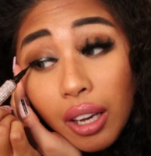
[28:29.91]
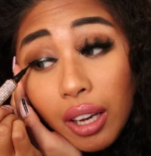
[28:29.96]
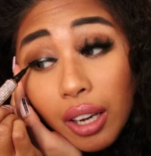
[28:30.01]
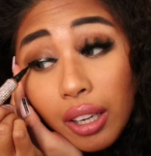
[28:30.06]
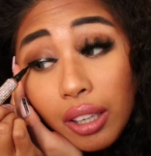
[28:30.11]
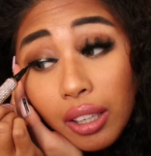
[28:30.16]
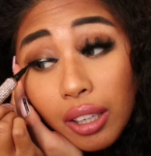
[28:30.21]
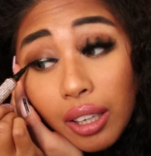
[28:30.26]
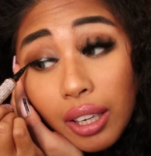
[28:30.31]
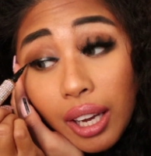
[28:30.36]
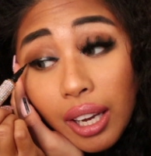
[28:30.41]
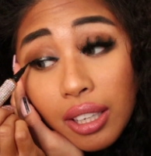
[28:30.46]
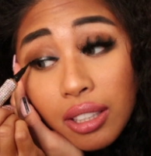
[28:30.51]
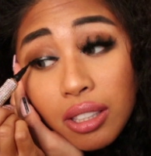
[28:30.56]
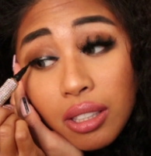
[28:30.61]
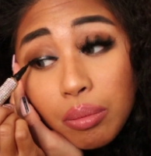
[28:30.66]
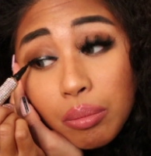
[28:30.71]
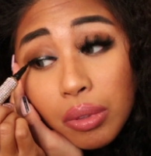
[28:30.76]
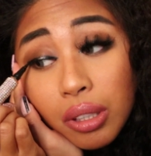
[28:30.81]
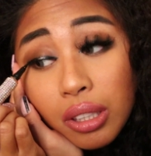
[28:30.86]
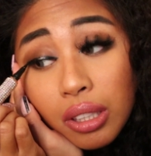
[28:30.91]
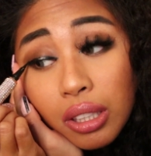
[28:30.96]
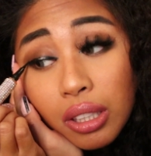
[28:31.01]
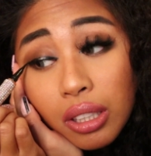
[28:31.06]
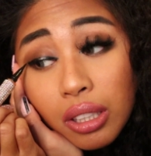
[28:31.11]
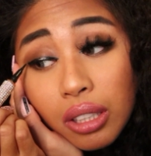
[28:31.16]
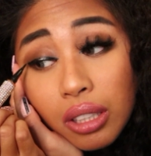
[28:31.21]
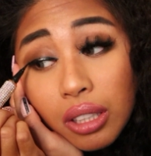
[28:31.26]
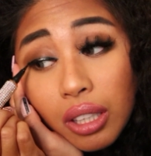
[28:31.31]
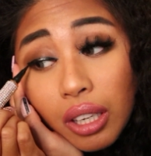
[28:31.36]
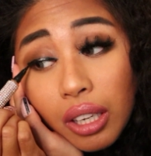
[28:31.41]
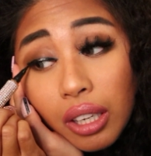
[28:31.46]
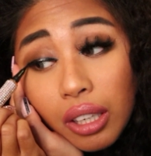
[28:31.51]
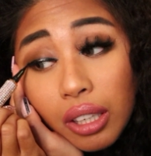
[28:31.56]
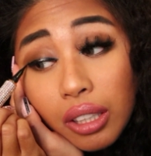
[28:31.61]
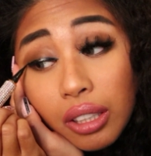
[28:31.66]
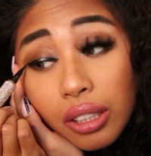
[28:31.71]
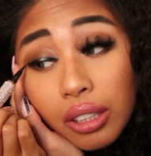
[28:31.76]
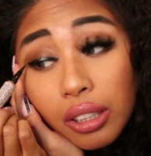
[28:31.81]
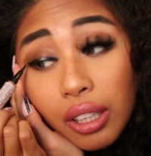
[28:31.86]
and gas money
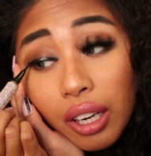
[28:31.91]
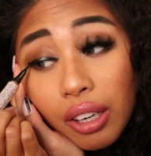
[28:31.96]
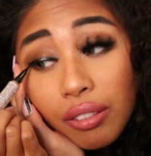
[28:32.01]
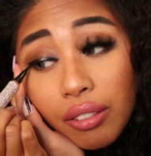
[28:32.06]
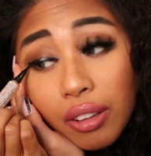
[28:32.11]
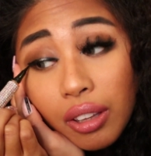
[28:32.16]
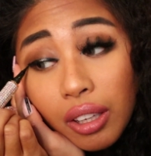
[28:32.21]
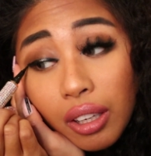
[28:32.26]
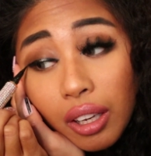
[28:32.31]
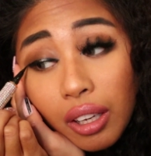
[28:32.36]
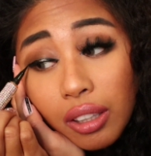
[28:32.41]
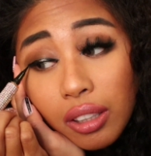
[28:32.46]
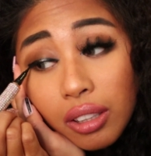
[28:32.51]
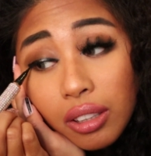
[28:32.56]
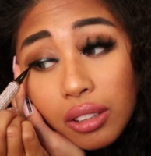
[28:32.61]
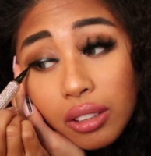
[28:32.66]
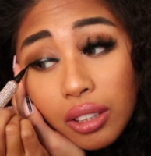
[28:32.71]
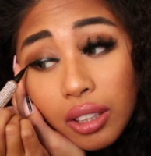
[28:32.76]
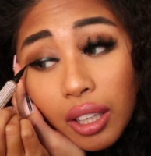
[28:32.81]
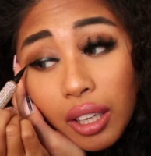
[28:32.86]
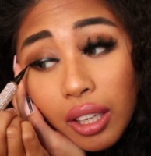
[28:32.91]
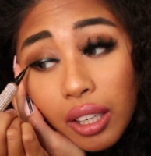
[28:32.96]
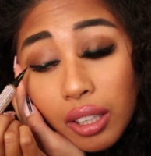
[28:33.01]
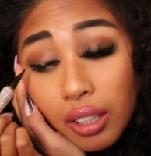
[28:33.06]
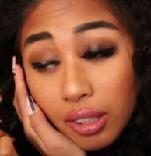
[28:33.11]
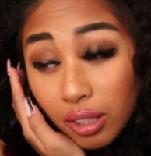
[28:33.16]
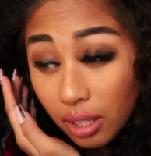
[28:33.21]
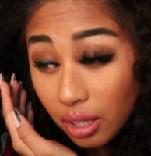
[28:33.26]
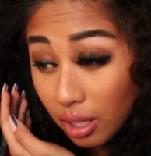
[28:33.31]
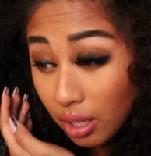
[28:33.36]
and everything else. Like,